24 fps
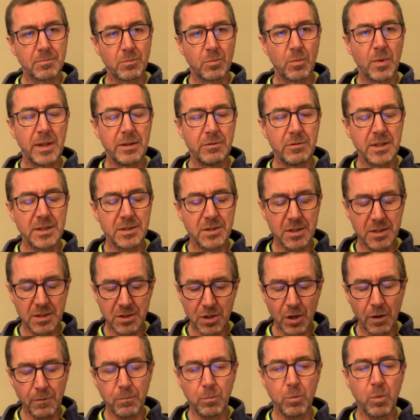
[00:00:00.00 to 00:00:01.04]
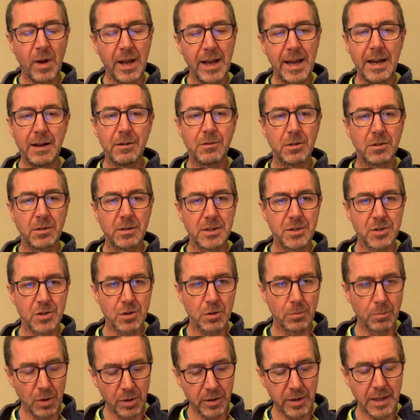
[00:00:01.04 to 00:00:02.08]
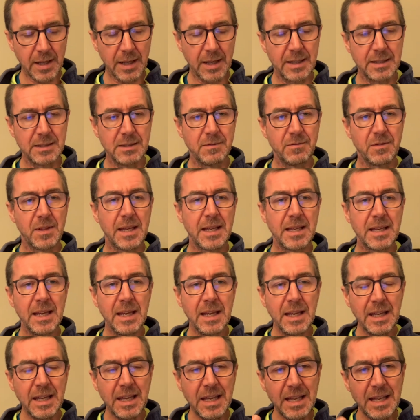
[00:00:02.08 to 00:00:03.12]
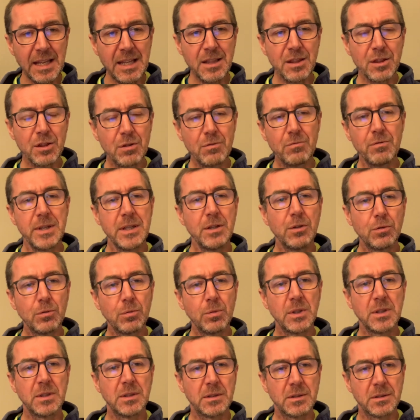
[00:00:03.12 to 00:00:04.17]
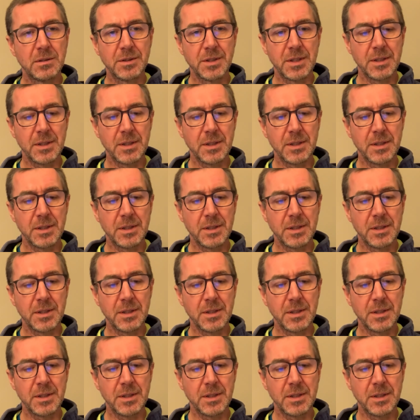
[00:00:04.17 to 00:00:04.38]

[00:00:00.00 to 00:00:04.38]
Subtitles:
whether it's software or it's some other kind of thing, in the real world,